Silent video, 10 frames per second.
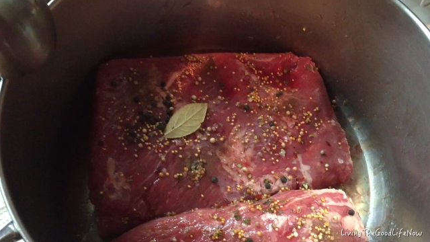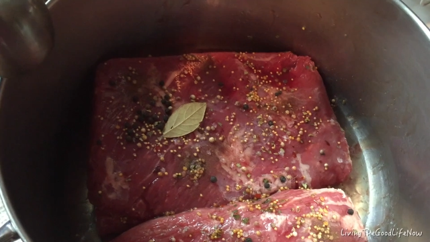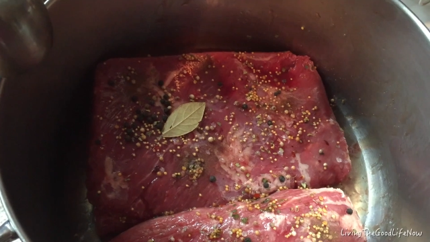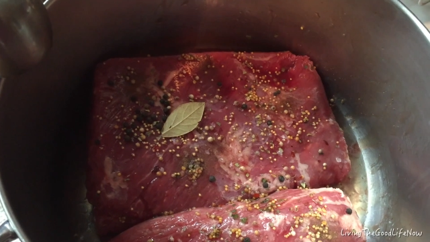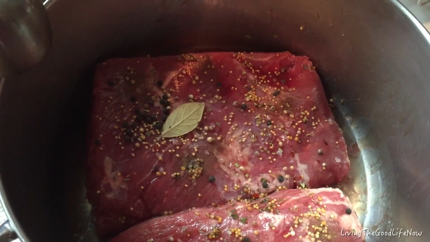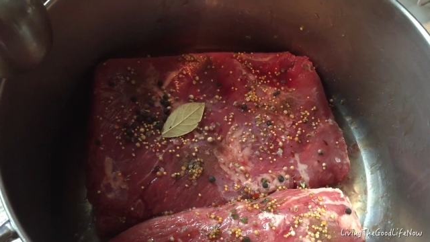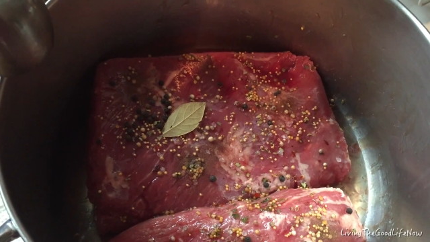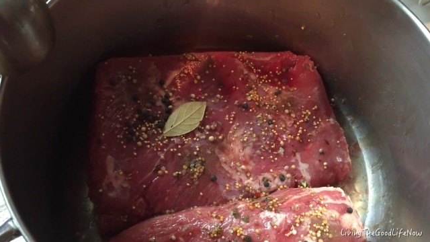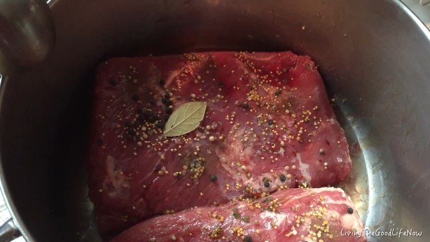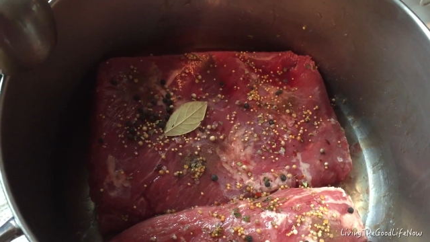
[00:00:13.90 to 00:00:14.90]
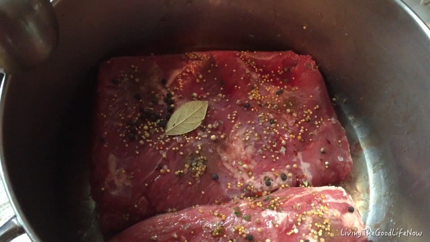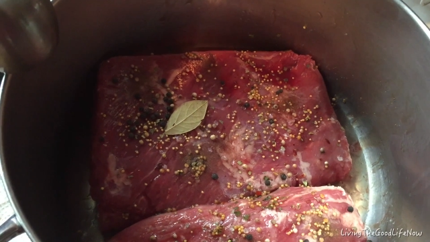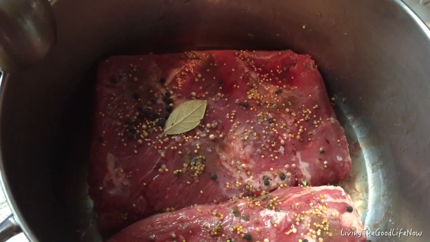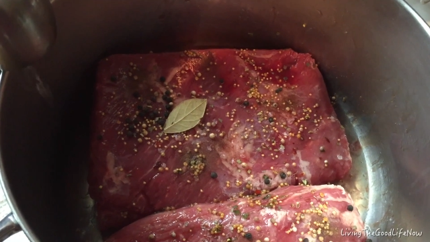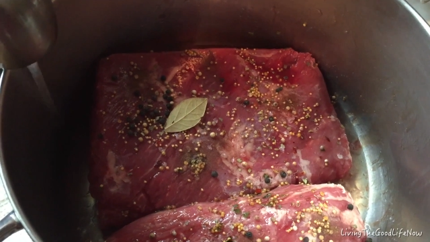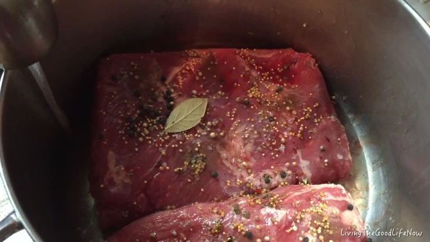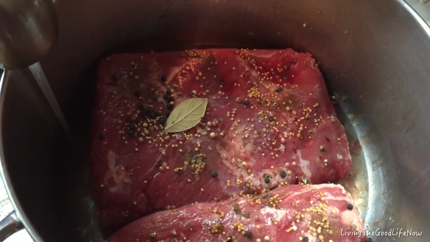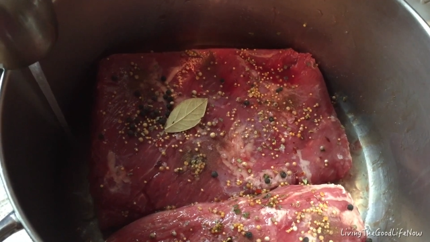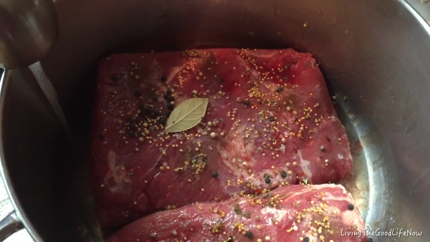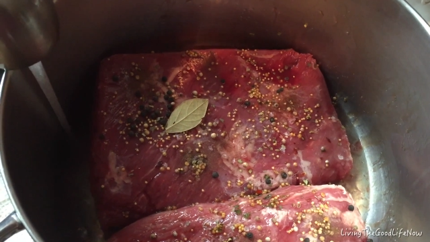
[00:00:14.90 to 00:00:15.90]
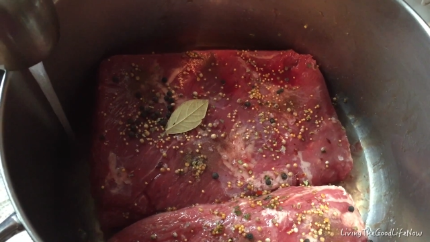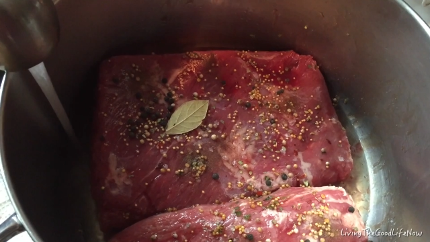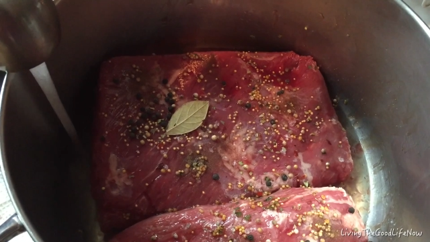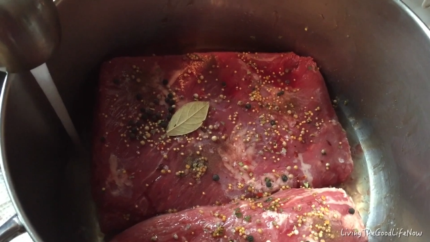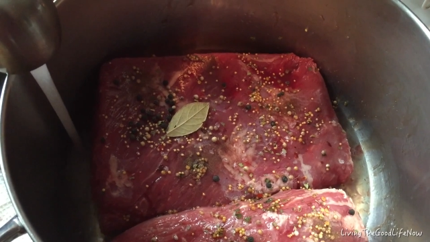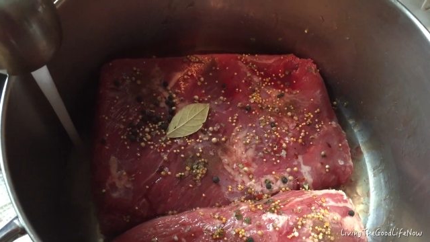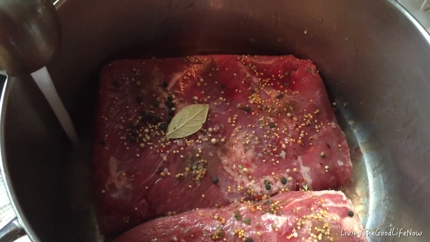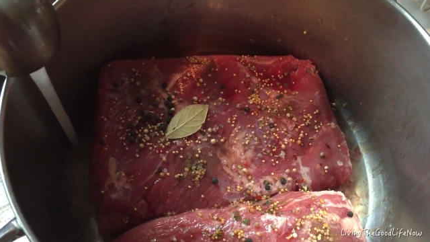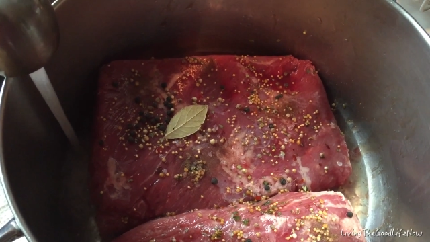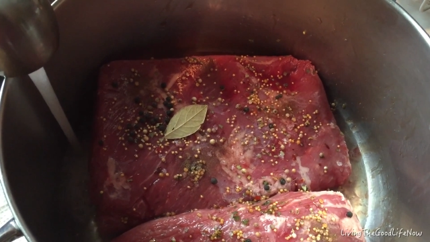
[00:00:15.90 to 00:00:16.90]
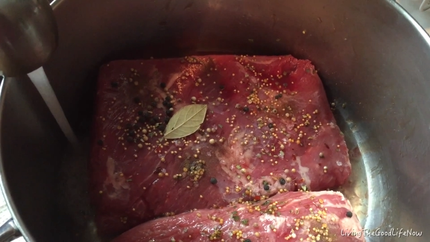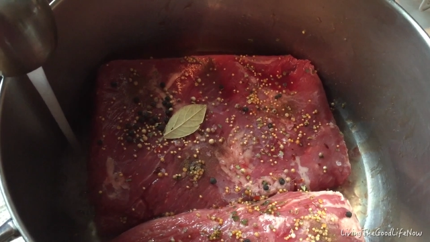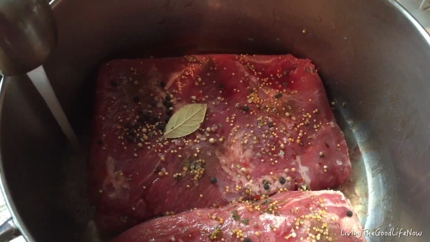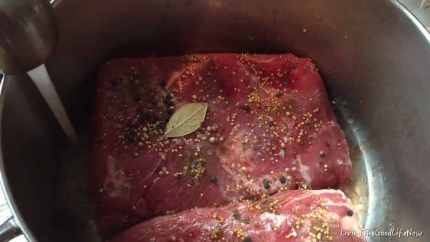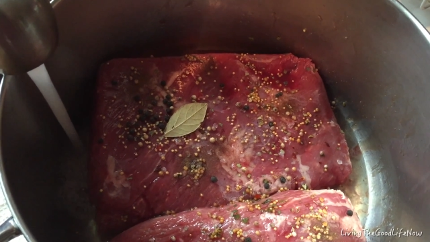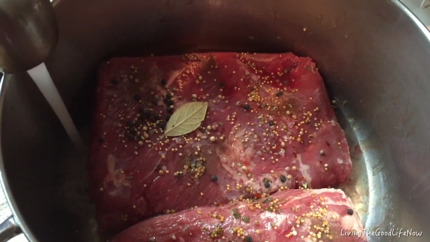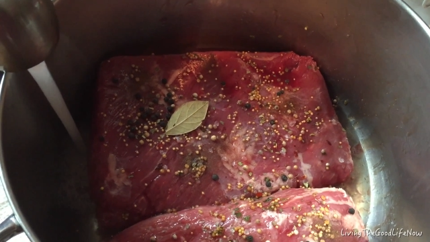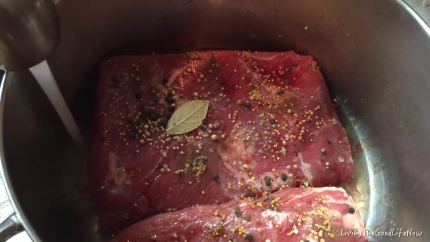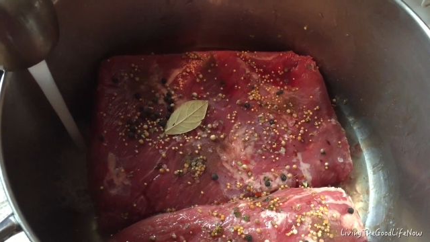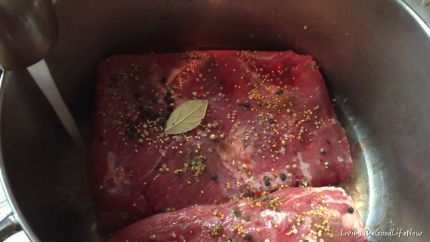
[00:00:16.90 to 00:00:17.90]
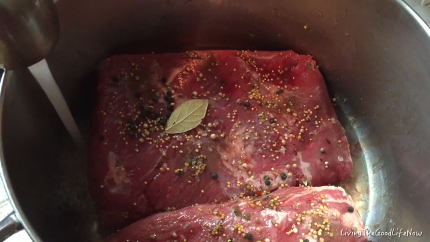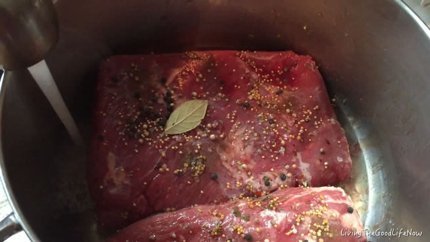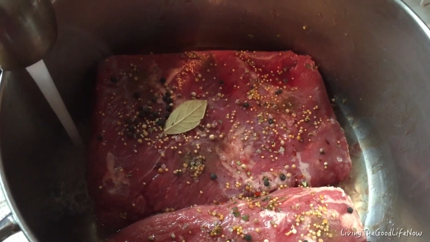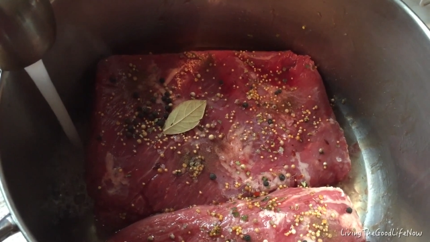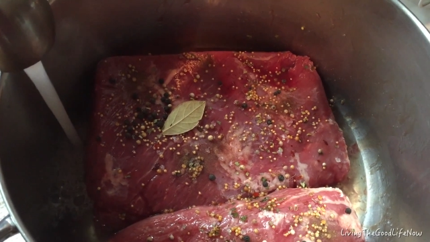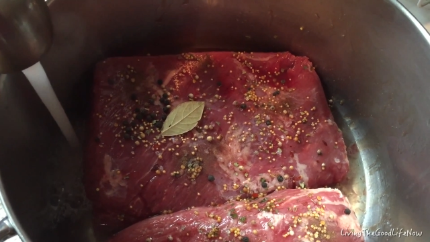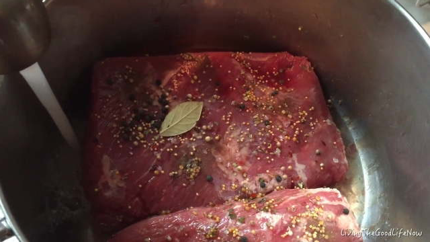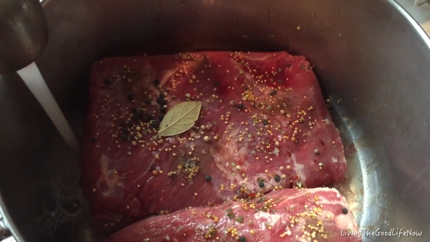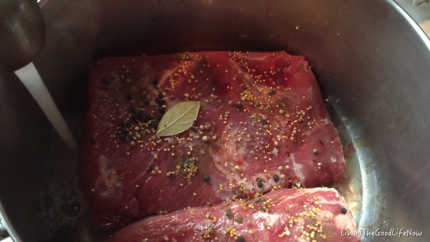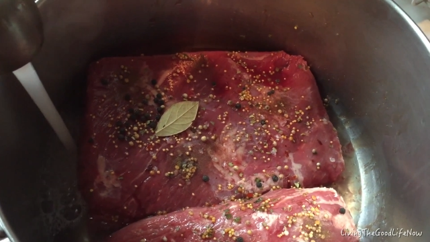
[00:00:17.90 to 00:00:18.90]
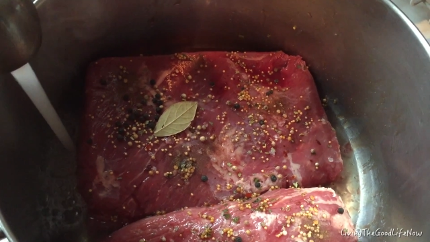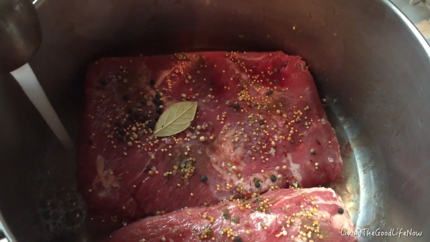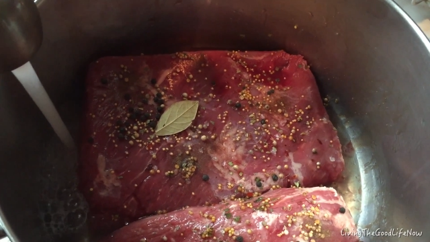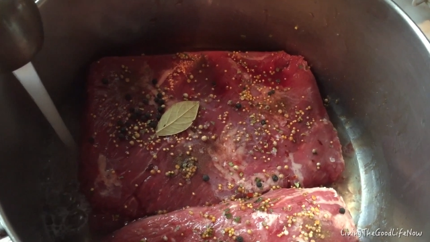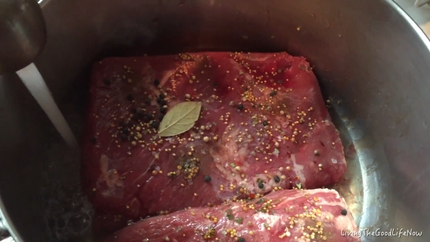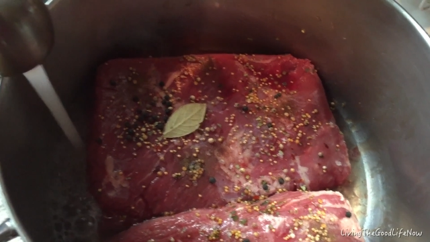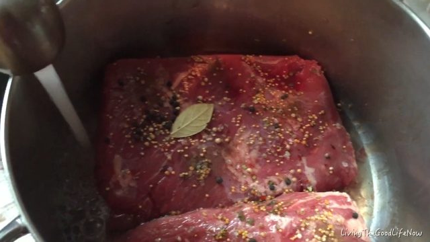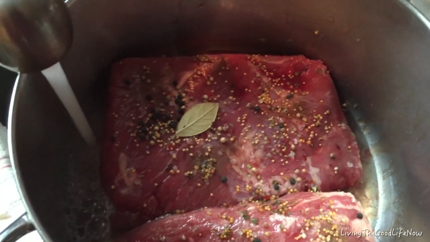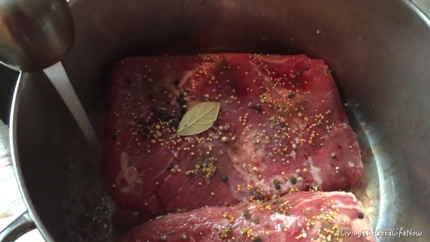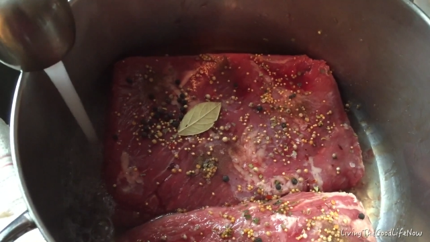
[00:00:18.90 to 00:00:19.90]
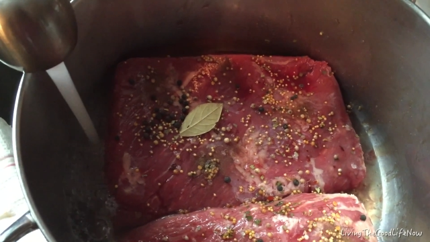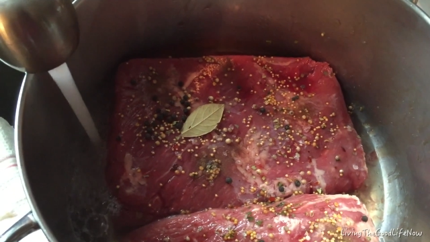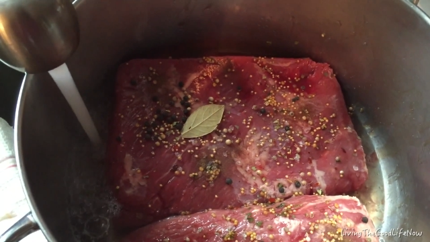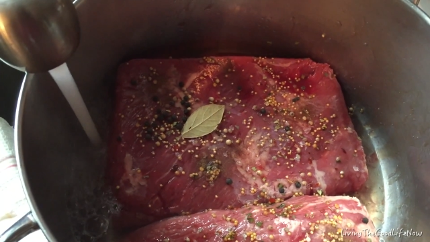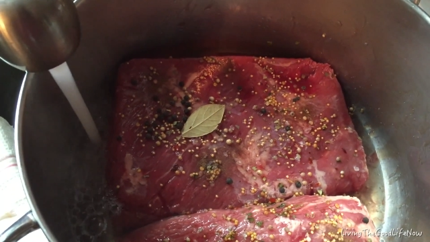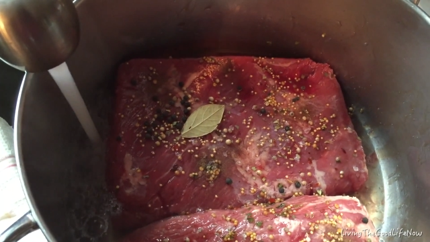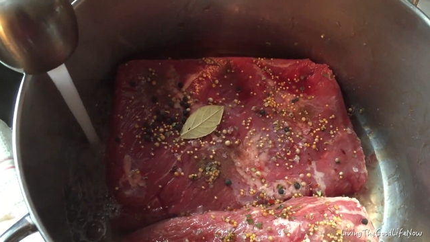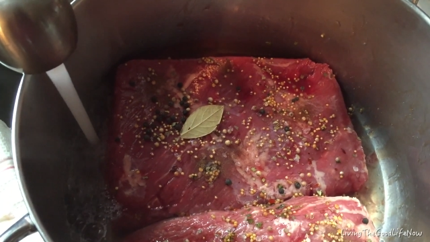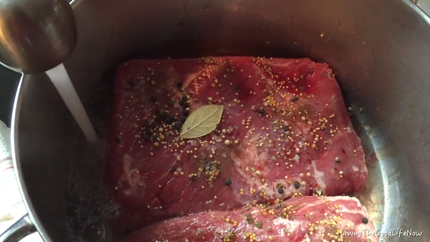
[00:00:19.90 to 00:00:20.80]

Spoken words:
Nobody's mouth can be seen.